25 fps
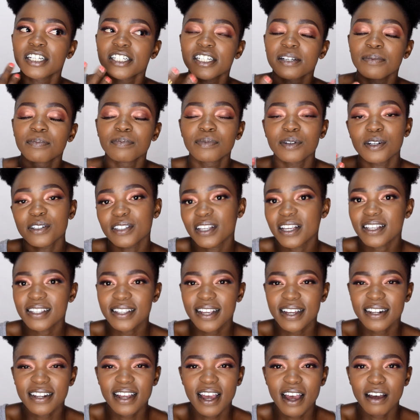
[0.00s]
bronzers that
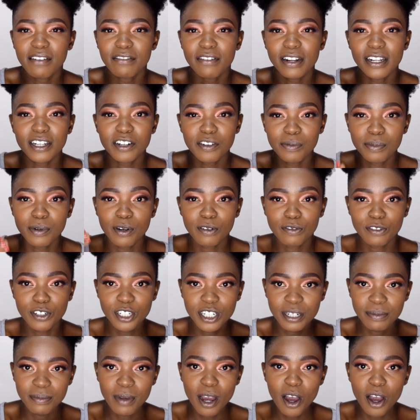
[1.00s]
have a little bit of shimmer,